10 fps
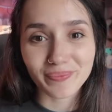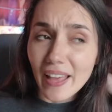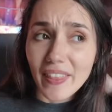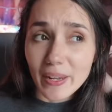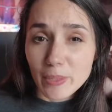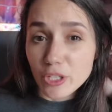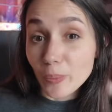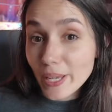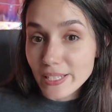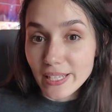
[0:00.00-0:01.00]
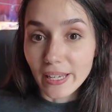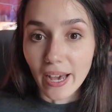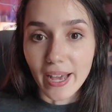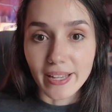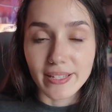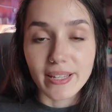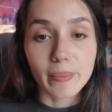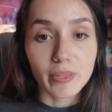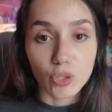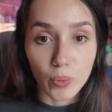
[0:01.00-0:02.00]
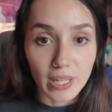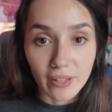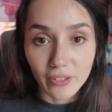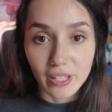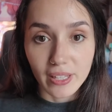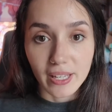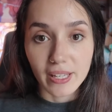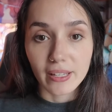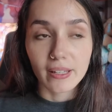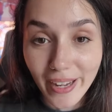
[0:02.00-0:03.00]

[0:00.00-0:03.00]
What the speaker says: And then I'm still painting eyes in between everything.